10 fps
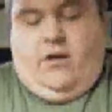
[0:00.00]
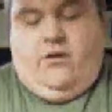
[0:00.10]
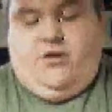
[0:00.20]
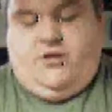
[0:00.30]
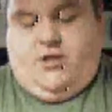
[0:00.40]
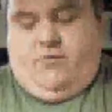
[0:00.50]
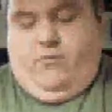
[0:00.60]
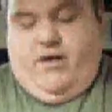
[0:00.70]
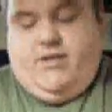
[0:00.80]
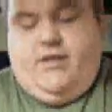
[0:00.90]
And you're just going to
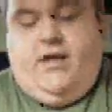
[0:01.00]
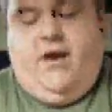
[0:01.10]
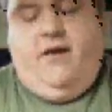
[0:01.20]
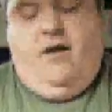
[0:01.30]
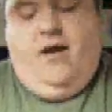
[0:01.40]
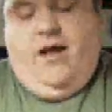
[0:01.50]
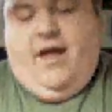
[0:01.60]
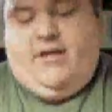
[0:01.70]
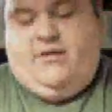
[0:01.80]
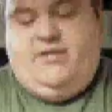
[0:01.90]
reach in there
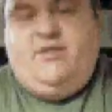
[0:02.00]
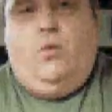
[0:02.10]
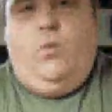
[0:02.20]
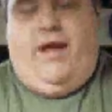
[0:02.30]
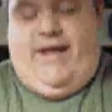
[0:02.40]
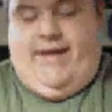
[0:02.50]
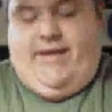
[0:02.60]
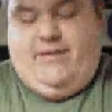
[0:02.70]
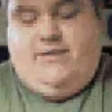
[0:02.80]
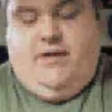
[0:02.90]
and
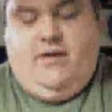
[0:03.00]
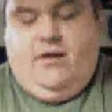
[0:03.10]
squeeze.